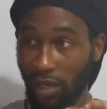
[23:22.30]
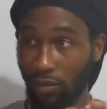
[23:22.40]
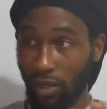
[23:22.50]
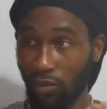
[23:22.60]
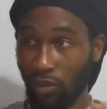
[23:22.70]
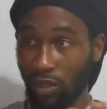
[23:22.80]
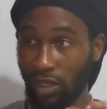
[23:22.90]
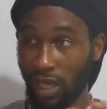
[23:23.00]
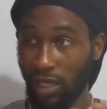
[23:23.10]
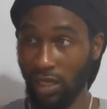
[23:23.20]
that we
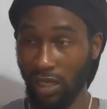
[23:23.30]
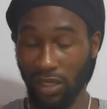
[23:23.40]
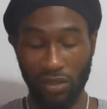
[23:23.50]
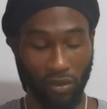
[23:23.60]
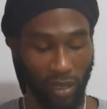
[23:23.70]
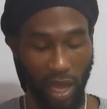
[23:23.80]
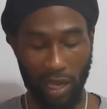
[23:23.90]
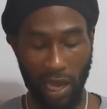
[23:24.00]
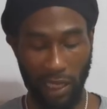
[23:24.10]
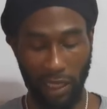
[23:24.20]
want and need. So yeah,
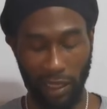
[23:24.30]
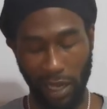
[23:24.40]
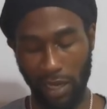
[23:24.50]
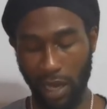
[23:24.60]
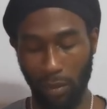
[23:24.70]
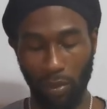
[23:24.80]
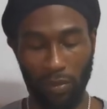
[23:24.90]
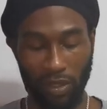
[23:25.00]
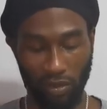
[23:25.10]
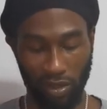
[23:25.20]
like again, I
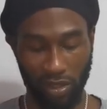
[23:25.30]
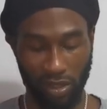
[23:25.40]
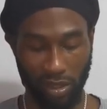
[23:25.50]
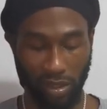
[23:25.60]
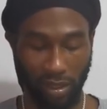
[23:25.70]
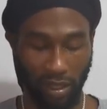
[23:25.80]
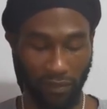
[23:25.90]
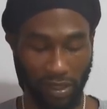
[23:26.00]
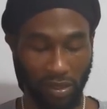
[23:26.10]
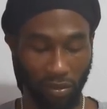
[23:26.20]
probably got to just
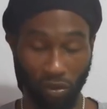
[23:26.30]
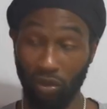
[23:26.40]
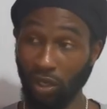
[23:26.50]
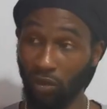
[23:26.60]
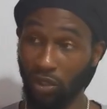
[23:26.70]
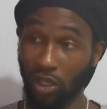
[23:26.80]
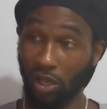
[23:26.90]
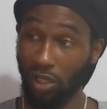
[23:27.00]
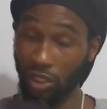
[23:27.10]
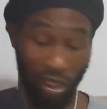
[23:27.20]
give this a good little
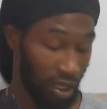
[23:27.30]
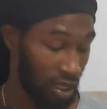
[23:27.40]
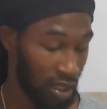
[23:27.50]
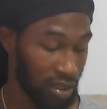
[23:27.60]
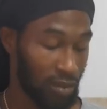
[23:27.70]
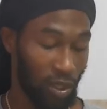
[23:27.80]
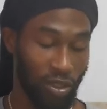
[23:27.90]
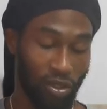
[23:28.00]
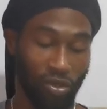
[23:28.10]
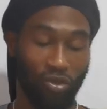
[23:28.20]
charge, similar
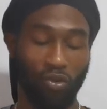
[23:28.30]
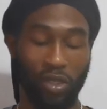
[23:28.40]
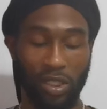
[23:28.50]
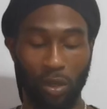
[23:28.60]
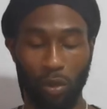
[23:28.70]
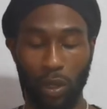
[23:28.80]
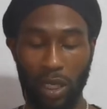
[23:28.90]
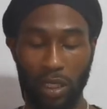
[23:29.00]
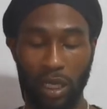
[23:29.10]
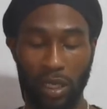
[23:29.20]
to the Duracell,
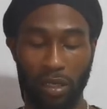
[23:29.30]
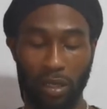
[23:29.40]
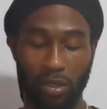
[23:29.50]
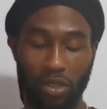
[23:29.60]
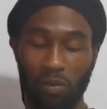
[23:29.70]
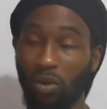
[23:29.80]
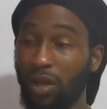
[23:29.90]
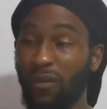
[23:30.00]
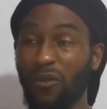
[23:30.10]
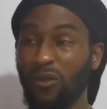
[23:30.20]
and then just put
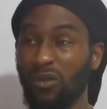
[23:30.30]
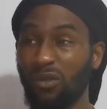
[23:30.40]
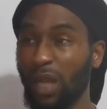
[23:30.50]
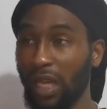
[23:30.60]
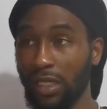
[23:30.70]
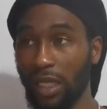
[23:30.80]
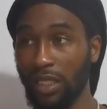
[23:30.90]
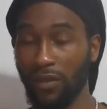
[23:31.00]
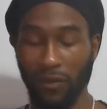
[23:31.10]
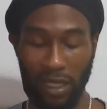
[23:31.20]
them through
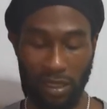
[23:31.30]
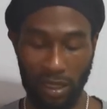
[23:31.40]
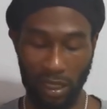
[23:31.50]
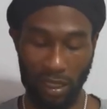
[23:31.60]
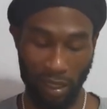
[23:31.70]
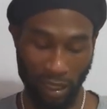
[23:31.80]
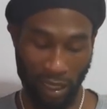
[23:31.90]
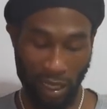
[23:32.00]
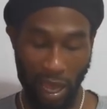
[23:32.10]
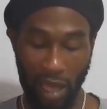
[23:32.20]
extensive testing.
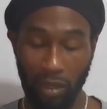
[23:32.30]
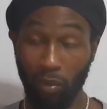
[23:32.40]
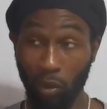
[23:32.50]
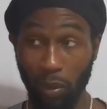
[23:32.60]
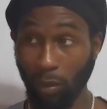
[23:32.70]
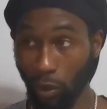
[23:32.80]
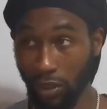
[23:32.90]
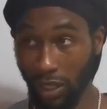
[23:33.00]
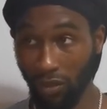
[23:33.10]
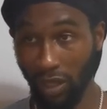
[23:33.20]
At the moment,
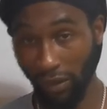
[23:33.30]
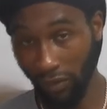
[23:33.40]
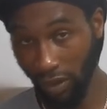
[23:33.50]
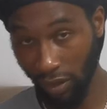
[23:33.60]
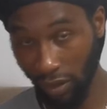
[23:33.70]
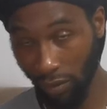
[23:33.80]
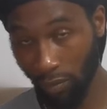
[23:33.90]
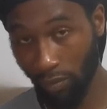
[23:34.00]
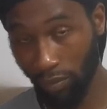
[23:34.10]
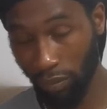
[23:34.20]
because I don't have
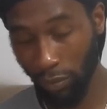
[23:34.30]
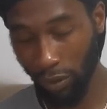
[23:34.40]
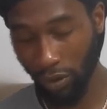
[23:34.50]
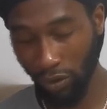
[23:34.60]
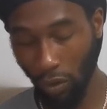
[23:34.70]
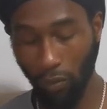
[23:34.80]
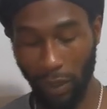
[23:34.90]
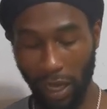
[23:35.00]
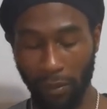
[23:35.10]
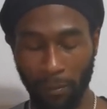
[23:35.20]
the scope
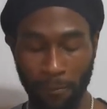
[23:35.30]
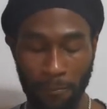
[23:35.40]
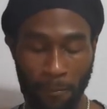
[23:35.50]
cam,